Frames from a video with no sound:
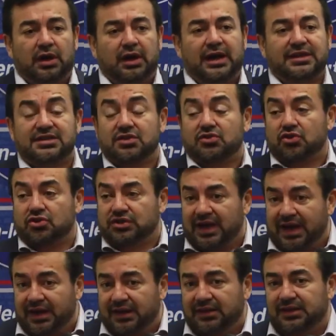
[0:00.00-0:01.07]
as a
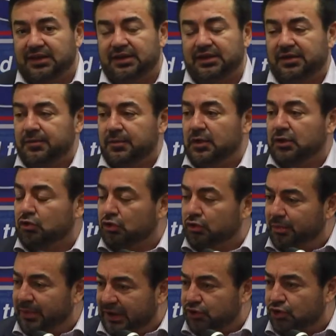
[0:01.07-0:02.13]
society to
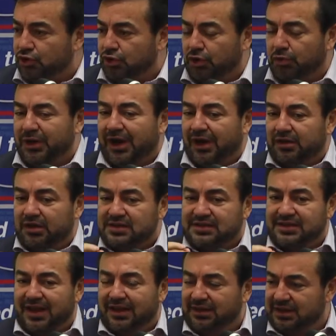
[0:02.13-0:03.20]
make sure we
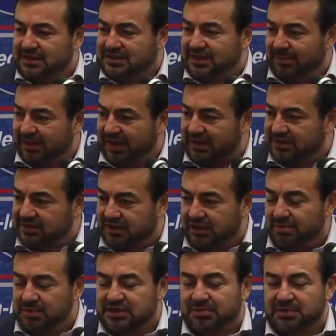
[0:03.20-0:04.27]
understand the Islamic
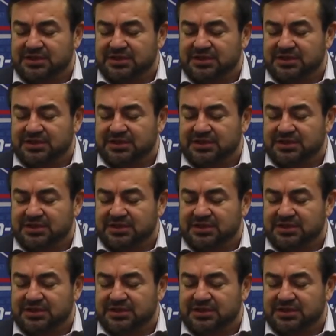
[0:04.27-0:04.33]
extremism,